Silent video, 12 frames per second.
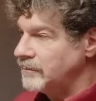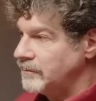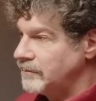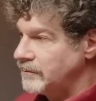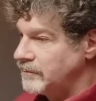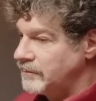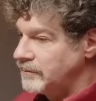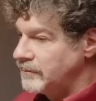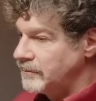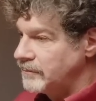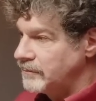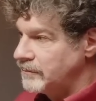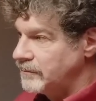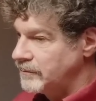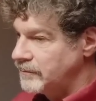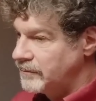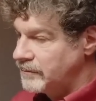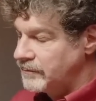
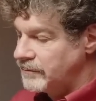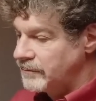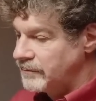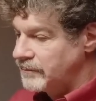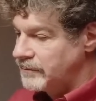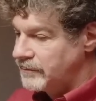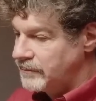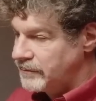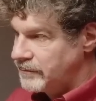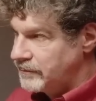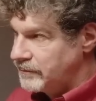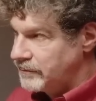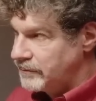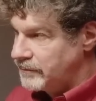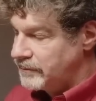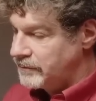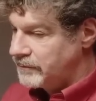This person isn't speaking.